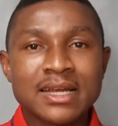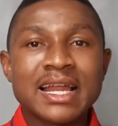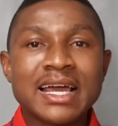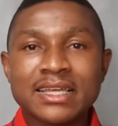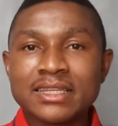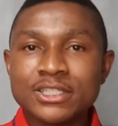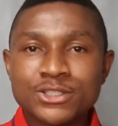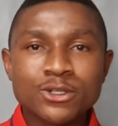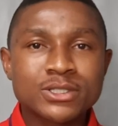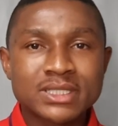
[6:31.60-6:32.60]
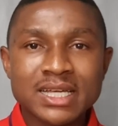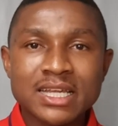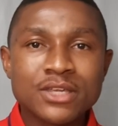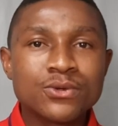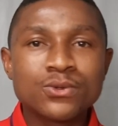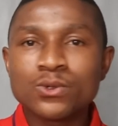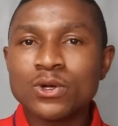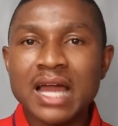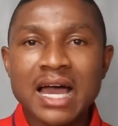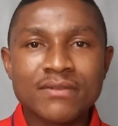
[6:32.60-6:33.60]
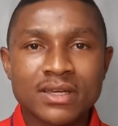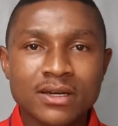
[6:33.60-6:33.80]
Like the church telling you do not have a